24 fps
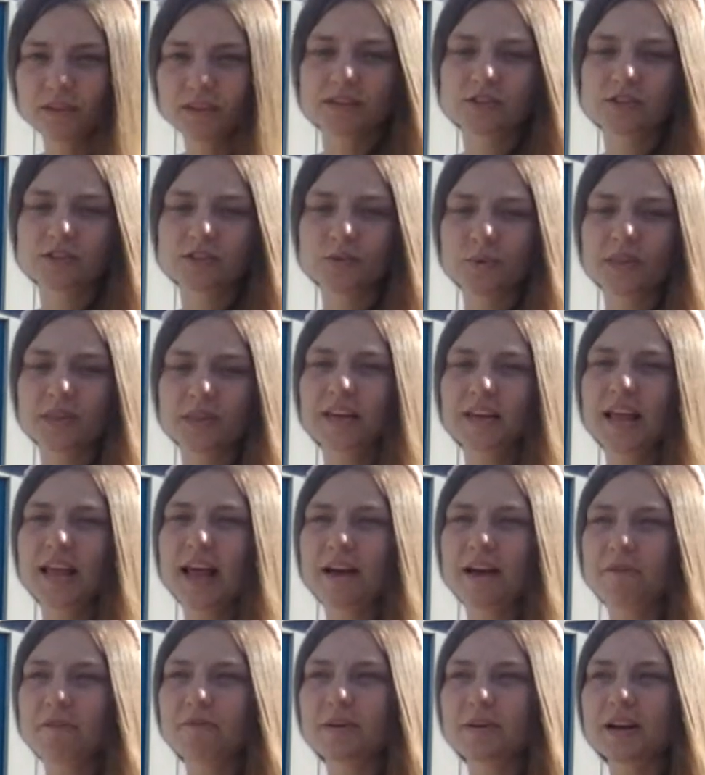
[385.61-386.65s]
So within
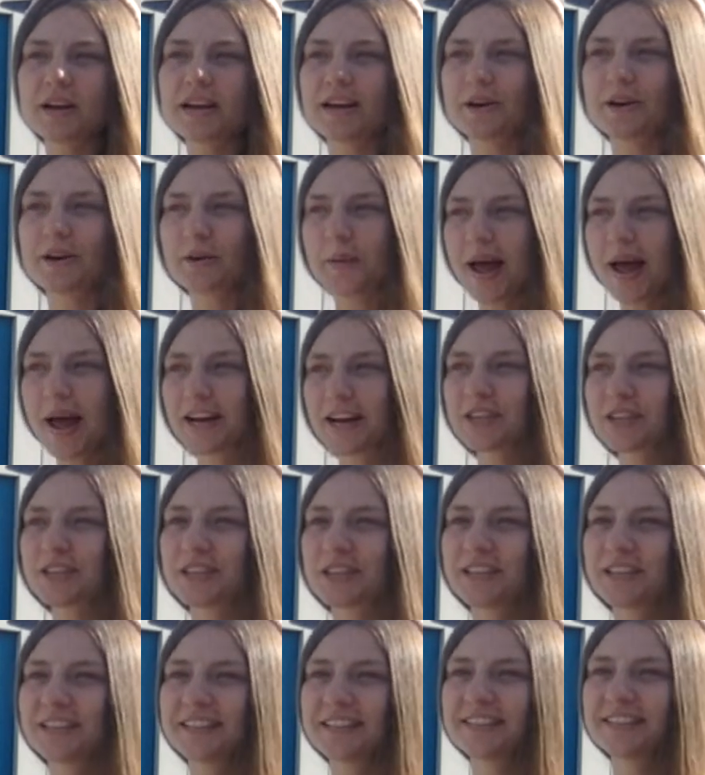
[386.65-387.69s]
every
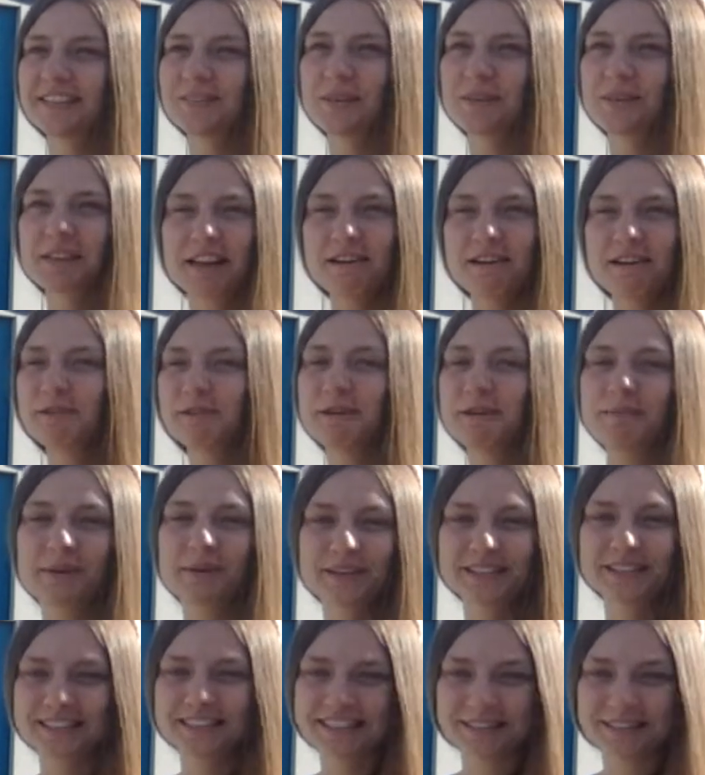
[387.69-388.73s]
interaction, with every
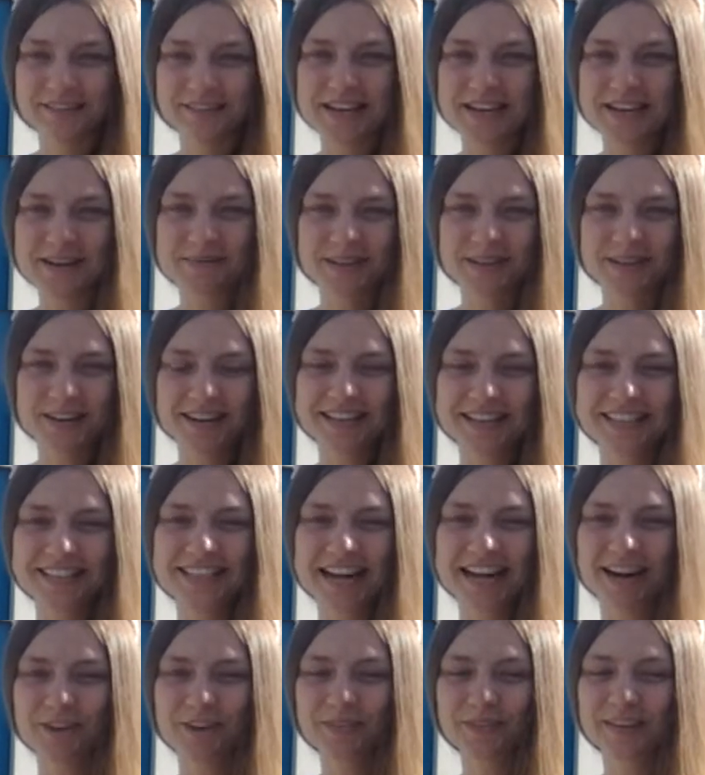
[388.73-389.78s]
person we come in
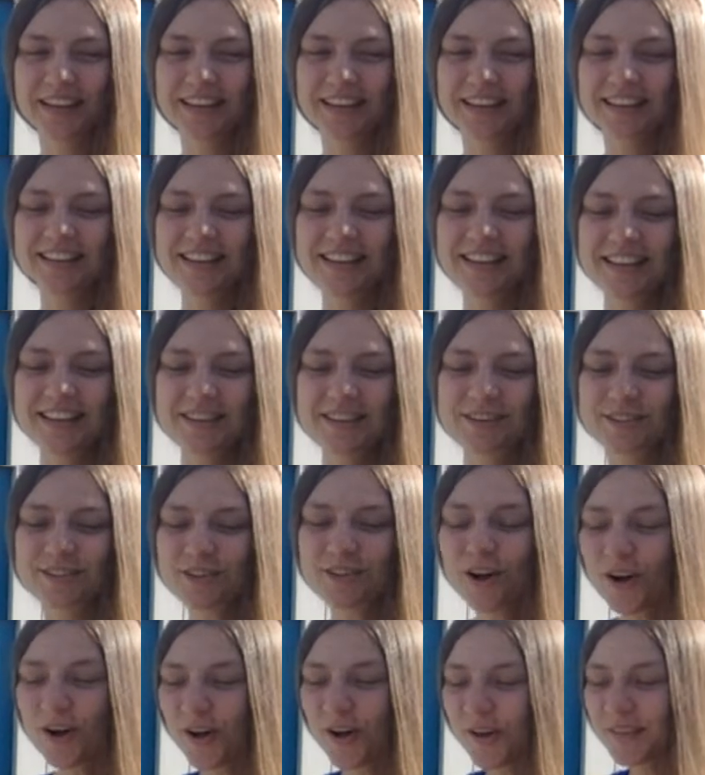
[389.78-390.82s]
contact with, there's
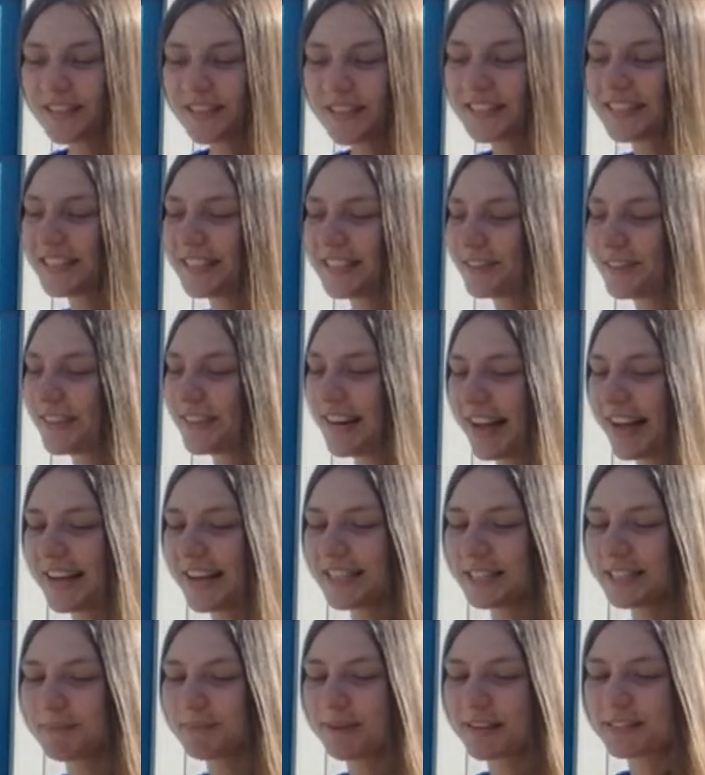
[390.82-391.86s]
all these different
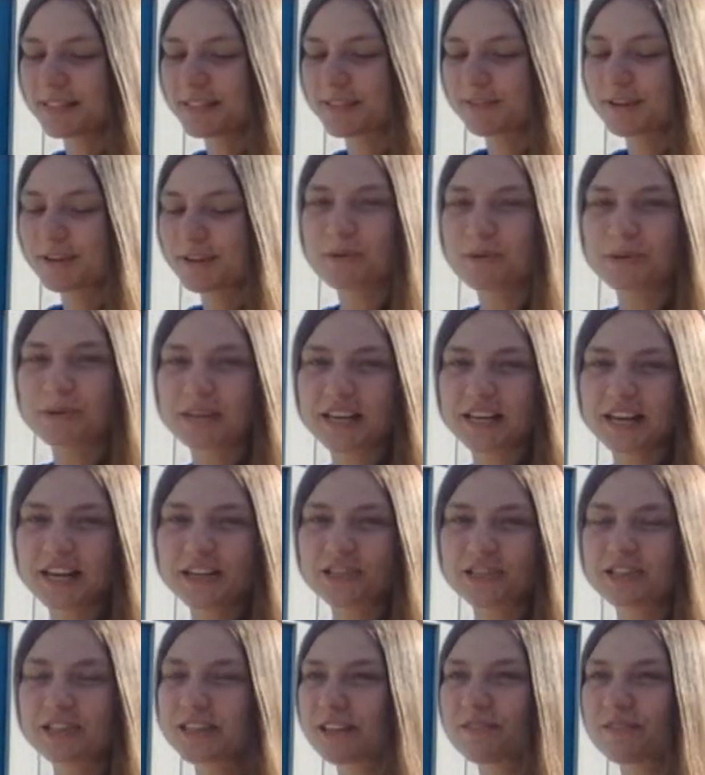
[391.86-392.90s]
aspects of
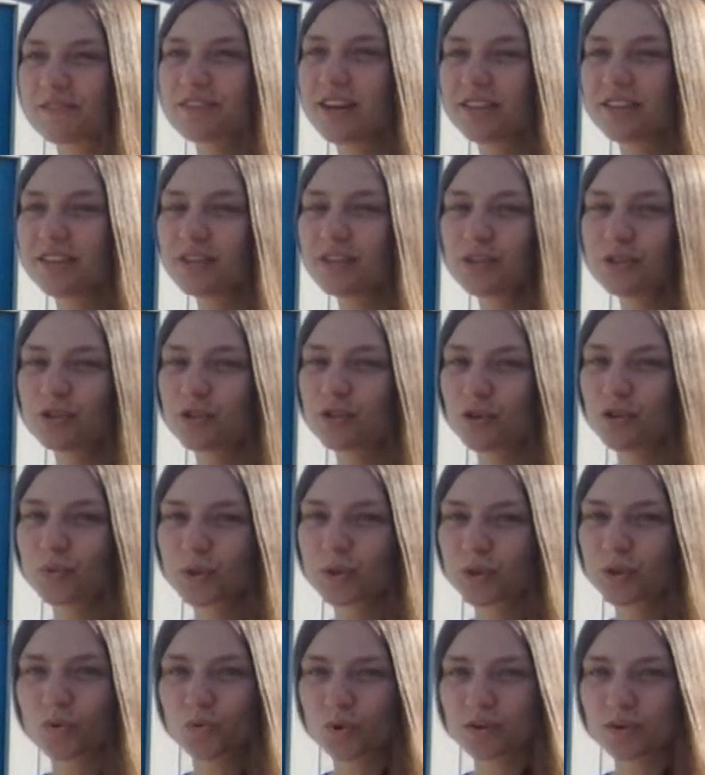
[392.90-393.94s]
communication that have nothing to do
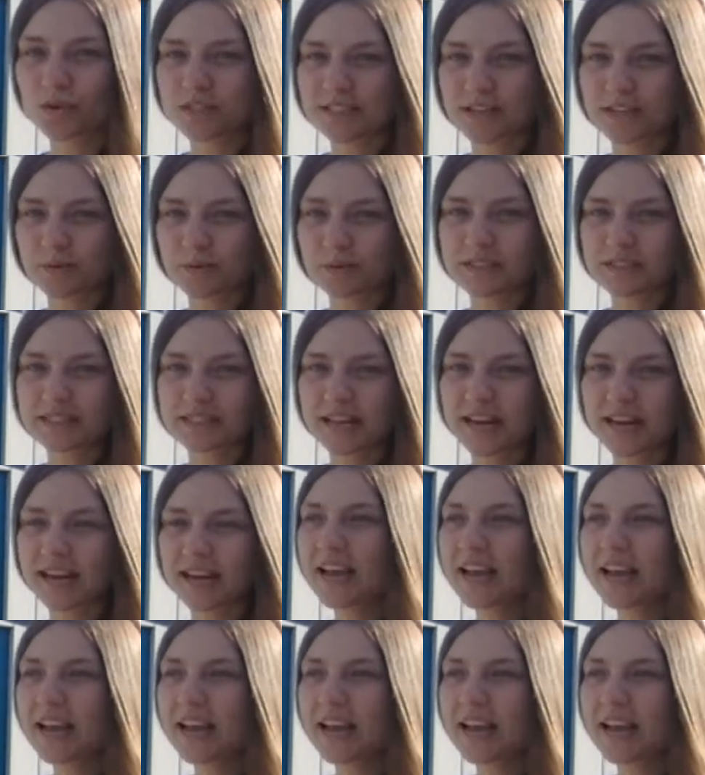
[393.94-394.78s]
with the words that we're saying,